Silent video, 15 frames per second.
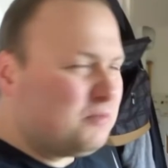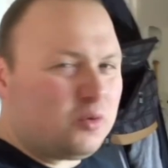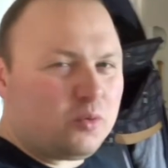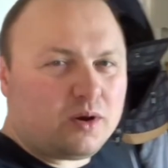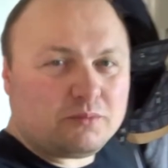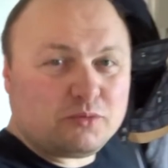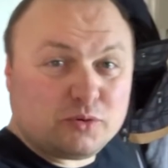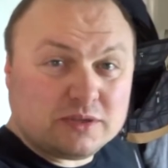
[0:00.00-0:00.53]

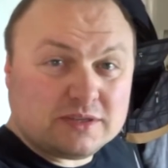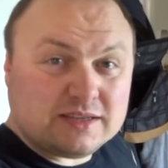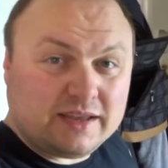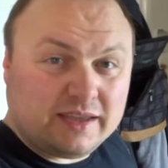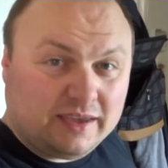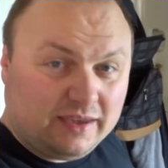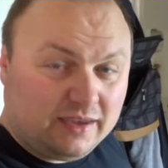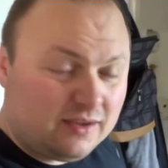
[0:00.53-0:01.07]
what I'm doing
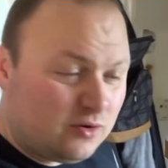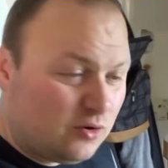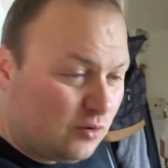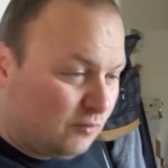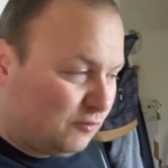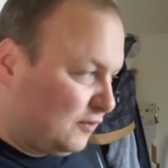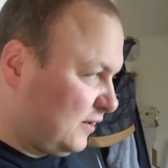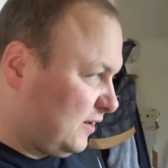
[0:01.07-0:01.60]
today,
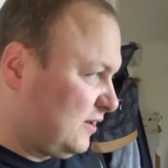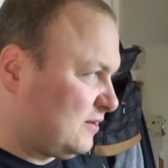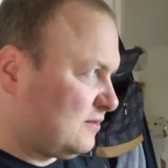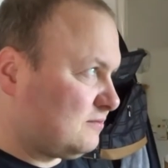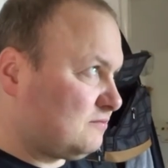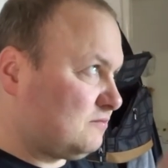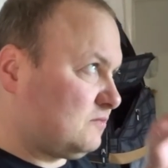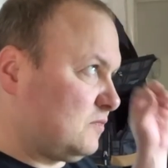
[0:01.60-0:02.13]
hopefully,
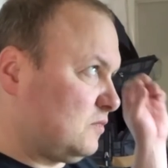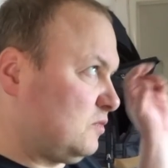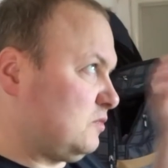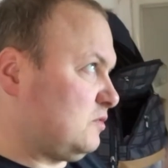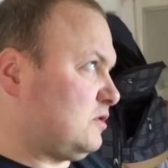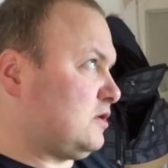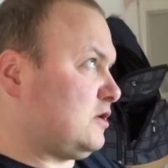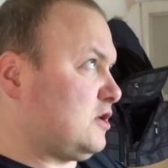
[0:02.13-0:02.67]

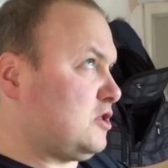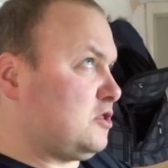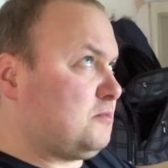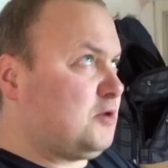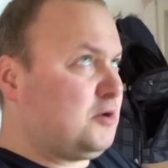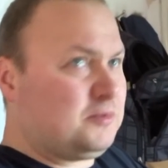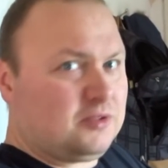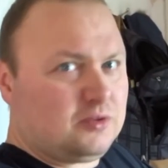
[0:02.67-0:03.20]
at the
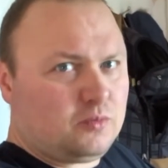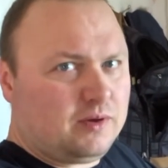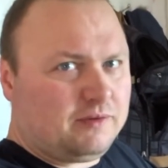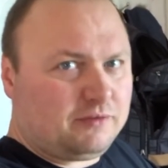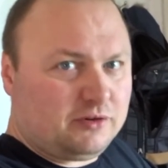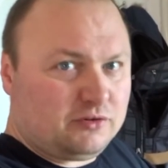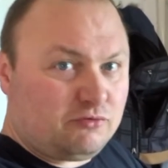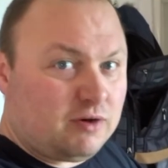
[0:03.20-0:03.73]
moment the
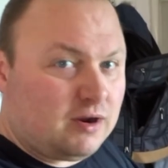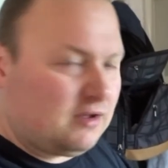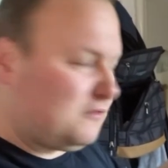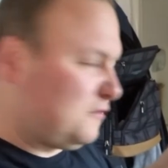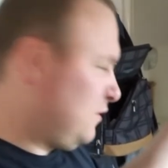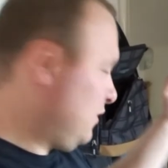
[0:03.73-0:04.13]
weather is right for